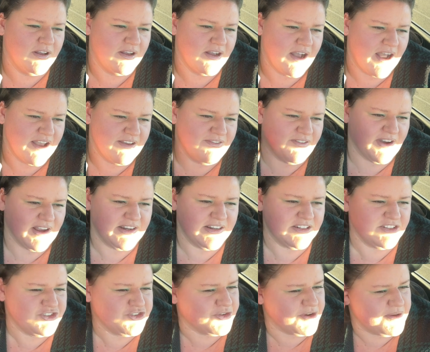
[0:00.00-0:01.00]
I find
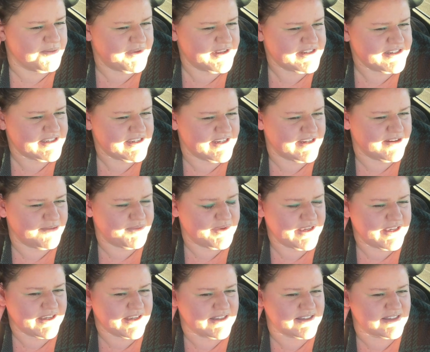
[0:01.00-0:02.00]
enjoyment in it
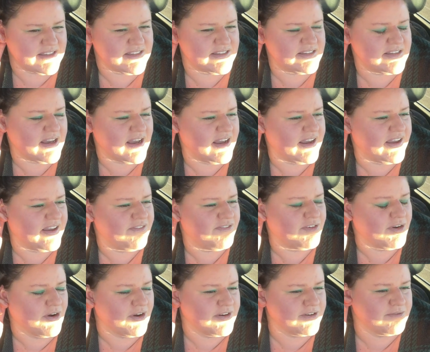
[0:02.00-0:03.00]
because I've
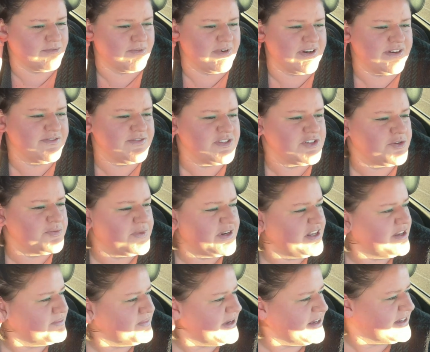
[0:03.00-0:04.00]
gotten rid of so many
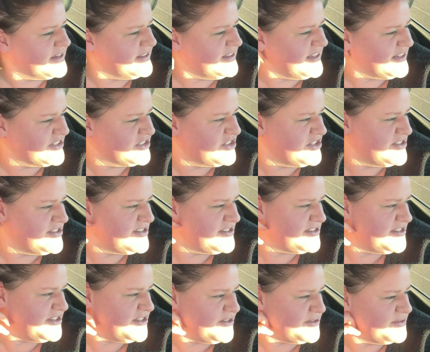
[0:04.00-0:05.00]
of my collections
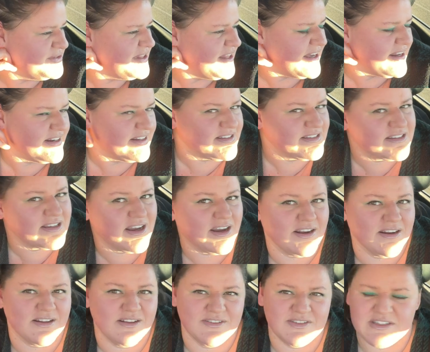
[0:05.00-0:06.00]
too, that it's kind
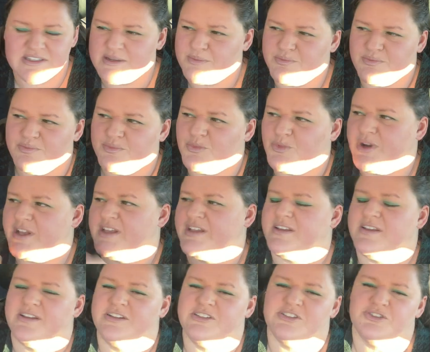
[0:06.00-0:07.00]
of, it's somewhat
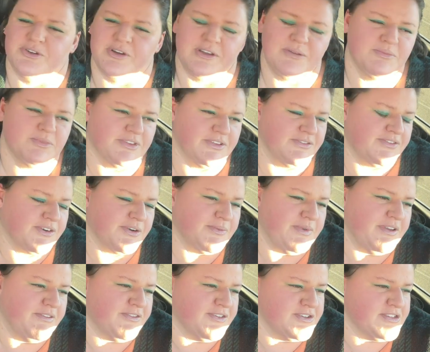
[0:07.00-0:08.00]
enjoyable for
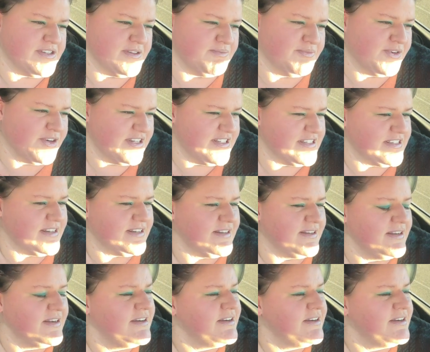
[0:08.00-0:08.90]
me for some reason.